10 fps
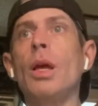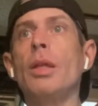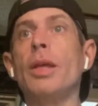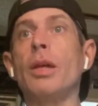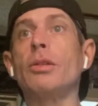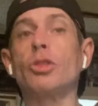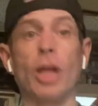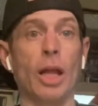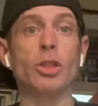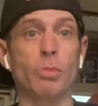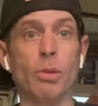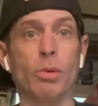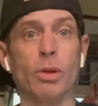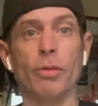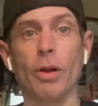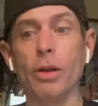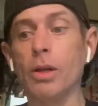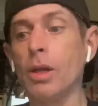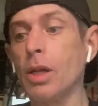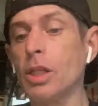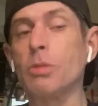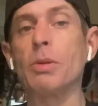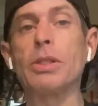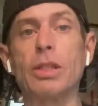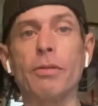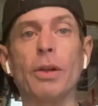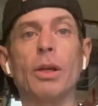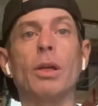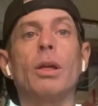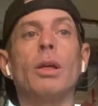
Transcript: They challenge me with very specific,